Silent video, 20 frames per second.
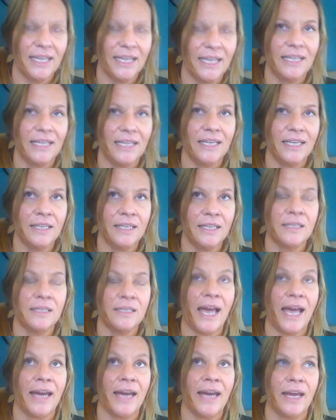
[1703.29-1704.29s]
it
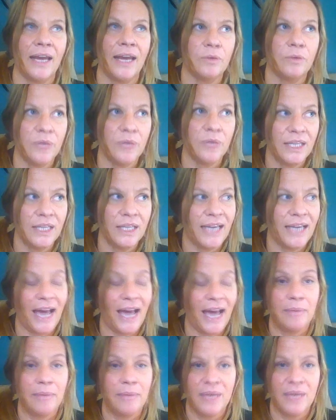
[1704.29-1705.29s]
is at a really
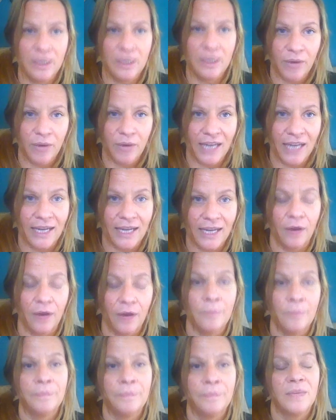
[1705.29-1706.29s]
high peak right
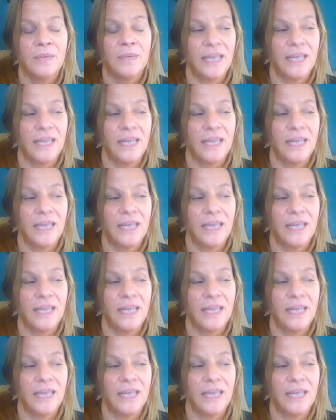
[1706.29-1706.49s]
now,